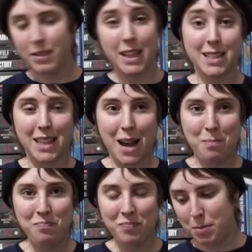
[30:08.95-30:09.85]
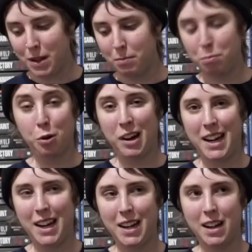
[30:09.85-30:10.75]
Islam, but
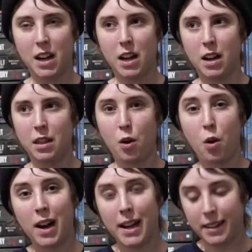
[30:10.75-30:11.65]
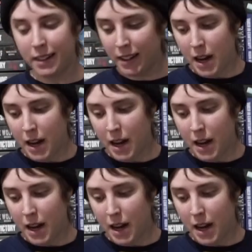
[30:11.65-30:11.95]
pre the Quran.